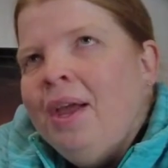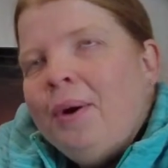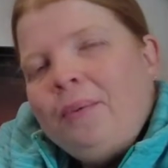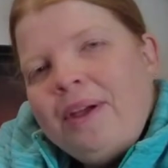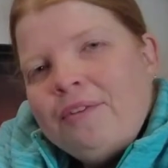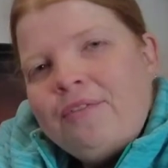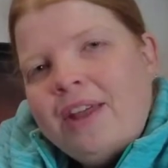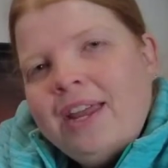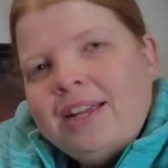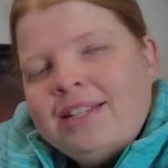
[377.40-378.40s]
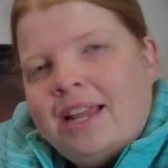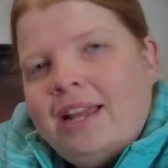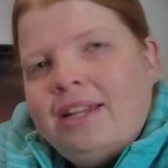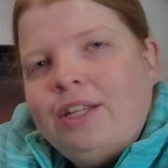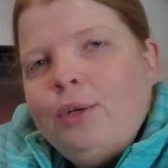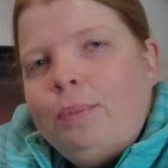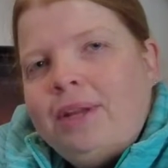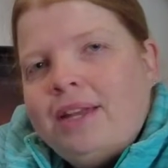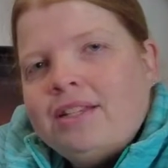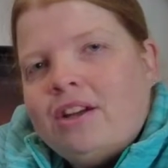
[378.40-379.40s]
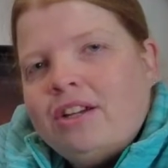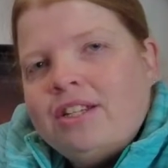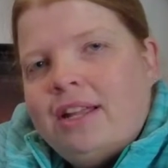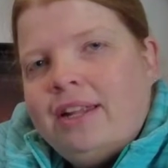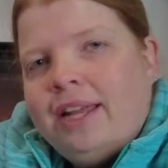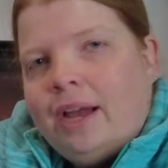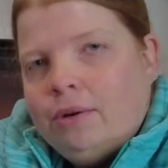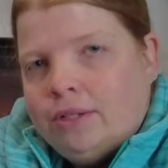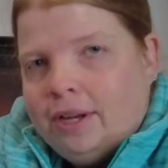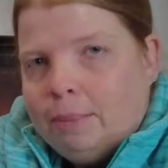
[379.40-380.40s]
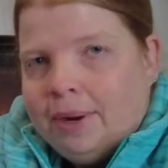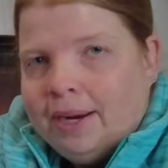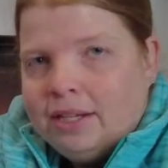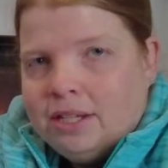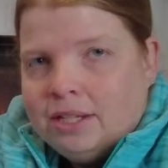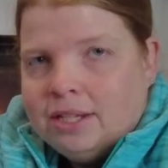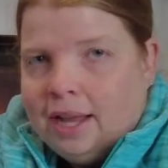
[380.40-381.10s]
Where FedEx and UPS are sending out their packages